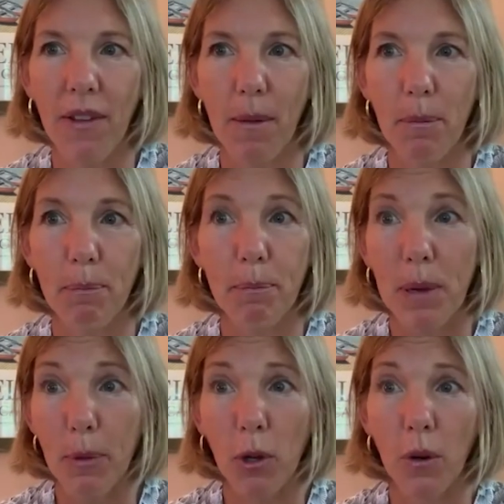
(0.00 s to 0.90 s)
and the
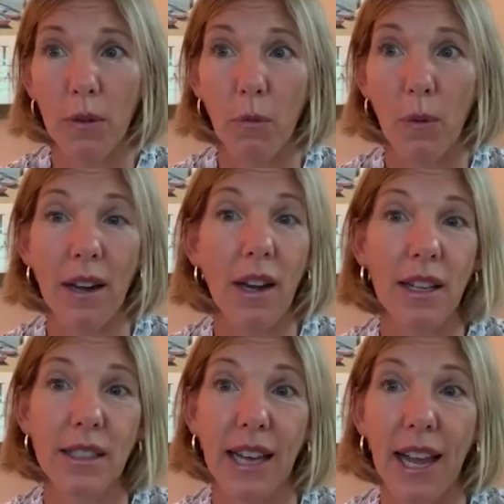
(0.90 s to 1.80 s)
people who went
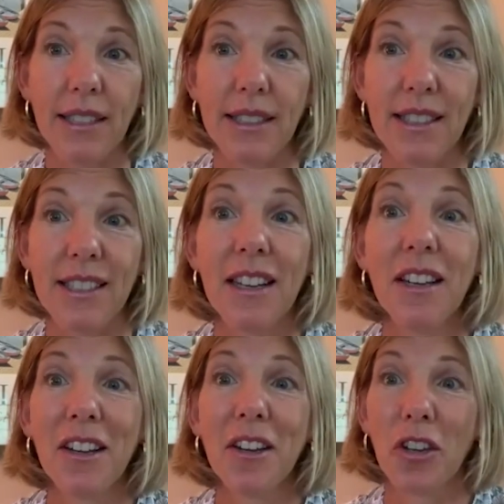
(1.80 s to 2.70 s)
as guests,
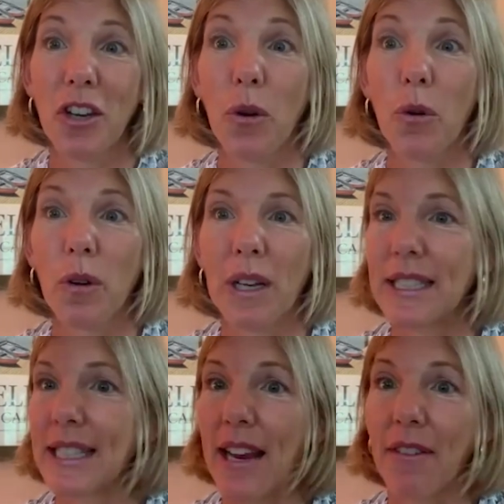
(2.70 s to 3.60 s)
you know, who had
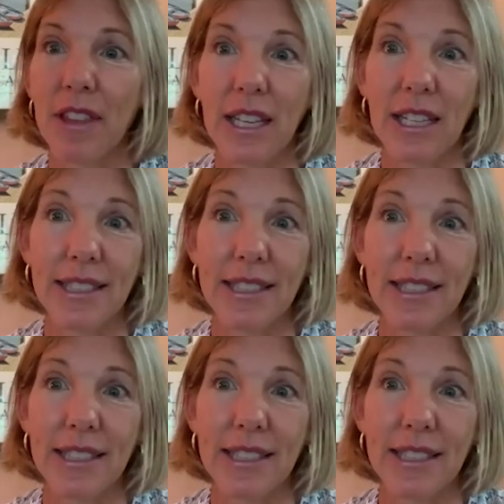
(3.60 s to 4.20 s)
saved things.